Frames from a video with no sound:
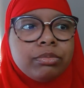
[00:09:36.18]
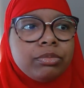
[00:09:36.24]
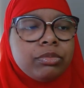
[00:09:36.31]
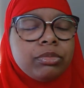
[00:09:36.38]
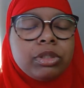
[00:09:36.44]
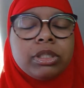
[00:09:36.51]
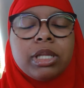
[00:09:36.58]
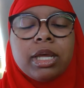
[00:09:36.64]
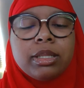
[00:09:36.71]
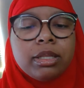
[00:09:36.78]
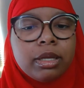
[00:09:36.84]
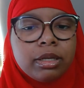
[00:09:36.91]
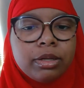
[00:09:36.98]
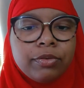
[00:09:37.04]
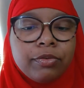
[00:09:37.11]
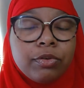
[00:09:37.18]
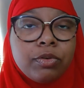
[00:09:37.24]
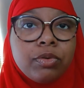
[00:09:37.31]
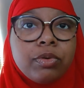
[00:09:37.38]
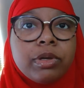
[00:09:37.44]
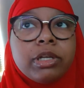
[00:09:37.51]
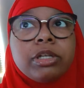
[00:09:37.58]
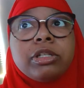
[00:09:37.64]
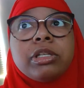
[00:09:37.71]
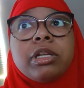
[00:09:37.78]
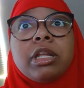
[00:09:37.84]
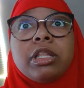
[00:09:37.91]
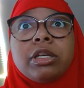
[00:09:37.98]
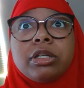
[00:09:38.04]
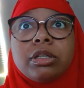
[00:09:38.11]
It's not that difficult. And there's
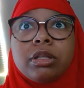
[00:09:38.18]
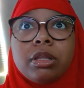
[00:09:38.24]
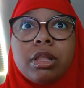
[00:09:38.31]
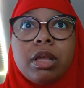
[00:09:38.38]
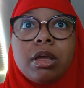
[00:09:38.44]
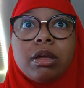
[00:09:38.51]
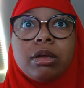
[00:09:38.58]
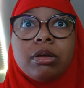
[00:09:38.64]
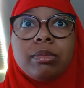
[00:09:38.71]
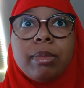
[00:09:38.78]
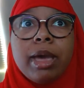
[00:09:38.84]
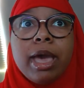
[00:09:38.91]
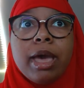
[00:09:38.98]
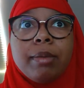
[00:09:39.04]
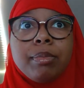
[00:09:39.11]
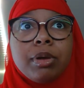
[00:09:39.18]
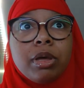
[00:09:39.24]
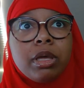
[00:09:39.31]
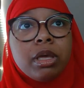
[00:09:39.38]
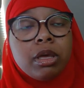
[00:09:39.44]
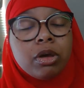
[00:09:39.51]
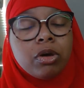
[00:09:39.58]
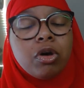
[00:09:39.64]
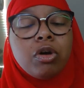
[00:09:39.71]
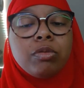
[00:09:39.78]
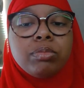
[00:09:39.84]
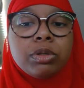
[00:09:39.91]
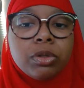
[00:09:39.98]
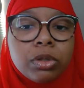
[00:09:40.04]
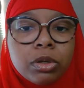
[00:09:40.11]
another app called
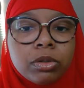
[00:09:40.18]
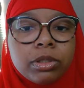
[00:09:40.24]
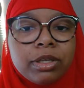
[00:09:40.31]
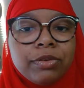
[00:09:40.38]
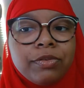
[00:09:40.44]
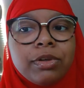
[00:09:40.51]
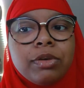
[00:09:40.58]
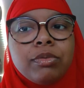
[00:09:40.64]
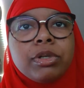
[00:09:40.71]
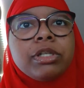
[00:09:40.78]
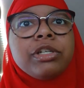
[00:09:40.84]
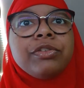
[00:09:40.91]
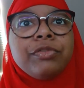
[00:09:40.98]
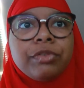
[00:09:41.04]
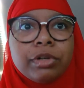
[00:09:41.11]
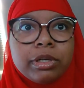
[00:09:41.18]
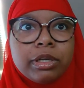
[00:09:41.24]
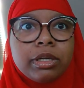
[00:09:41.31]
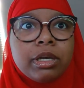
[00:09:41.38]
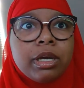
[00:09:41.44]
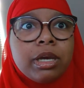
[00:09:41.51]
Pluto TV, which is free.